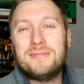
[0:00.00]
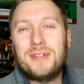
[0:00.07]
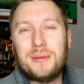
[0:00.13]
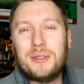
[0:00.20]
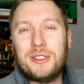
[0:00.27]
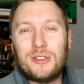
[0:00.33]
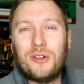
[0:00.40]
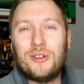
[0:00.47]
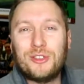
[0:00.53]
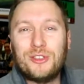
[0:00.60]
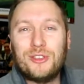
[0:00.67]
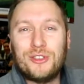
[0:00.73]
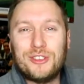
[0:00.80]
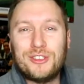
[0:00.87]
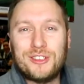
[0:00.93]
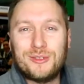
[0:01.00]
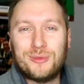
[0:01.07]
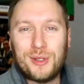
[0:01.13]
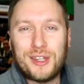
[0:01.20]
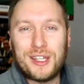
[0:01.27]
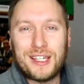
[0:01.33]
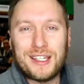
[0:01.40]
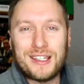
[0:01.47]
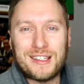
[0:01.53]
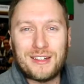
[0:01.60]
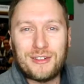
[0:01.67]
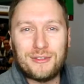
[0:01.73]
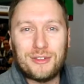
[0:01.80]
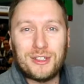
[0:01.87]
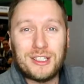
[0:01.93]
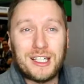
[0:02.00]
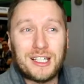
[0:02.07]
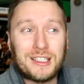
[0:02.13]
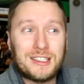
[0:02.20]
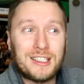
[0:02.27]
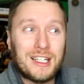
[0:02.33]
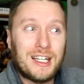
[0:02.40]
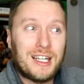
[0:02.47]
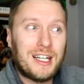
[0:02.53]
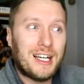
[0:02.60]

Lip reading: maybe he's not as good as we think he is then on free kicks.